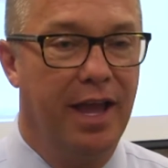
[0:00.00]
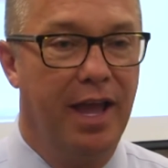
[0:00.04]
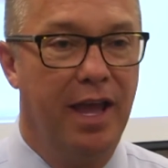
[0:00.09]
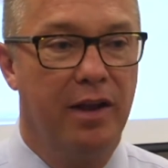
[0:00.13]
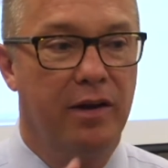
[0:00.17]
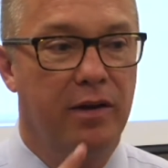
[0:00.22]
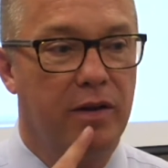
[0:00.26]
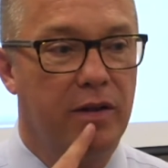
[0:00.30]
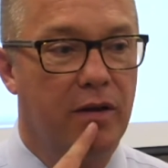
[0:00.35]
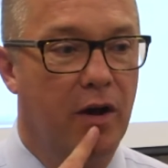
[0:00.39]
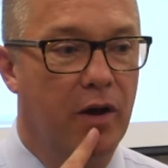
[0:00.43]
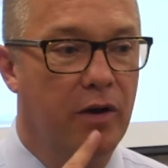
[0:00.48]

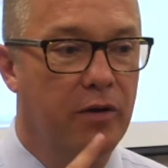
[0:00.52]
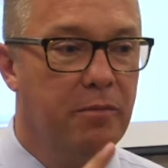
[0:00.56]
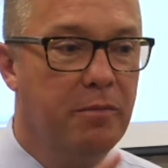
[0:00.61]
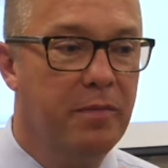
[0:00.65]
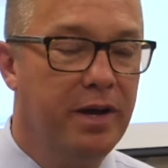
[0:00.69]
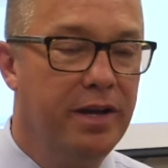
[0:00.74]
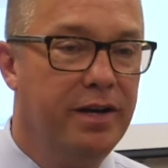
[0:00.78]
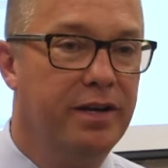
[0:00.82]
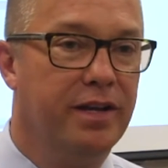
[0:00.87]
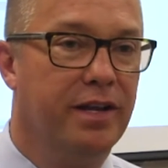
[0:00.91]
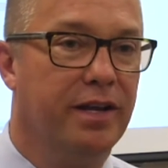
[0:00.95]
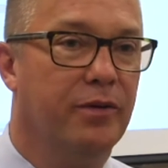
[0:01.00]
And on
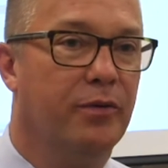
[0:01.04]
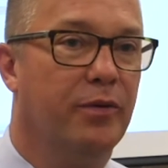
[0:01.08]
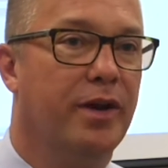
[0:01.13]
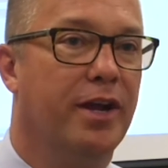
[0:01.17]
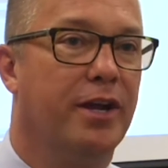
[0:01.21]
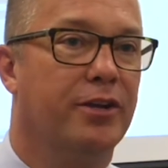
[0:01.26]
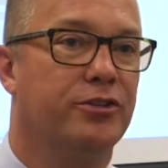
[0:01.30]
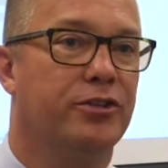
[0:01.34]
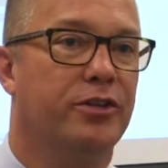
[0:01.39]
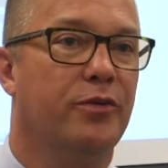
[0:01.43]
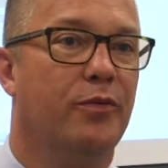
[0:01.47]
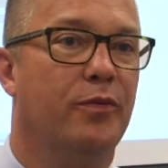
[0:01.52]
Monday, we
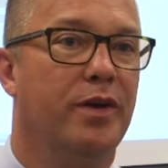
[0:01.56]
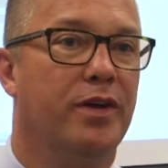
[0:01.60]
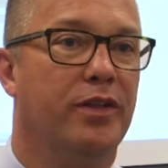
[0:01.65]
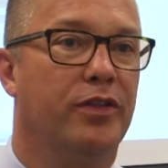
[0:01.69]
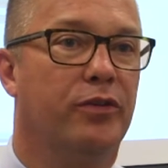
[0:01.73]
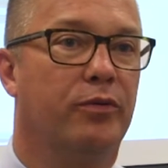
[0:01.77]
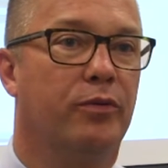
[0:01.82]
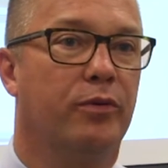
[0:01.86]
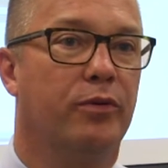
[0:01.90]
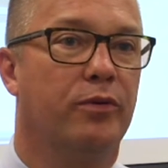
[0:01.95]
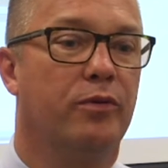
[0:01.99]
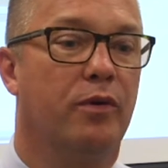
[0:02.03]
actually went
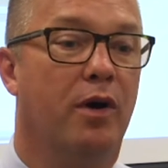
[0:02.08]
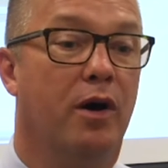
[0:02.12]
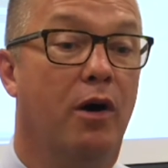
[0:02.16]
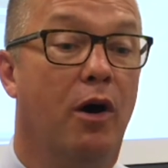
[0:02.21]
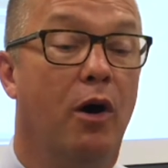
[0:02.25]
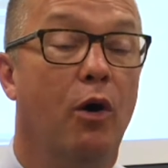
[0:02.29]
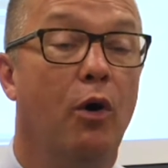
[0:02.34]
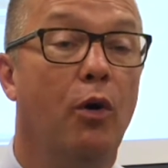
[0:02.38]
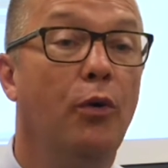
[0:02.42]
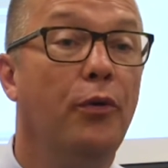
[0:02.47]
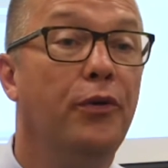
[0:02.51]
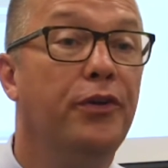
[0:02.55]
through a
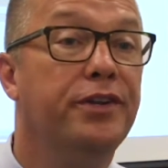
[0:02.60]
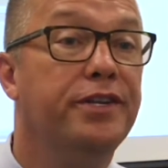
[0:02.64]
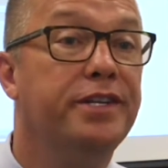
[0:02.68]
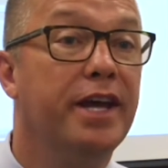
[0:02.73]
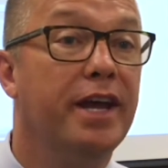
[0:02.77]
whole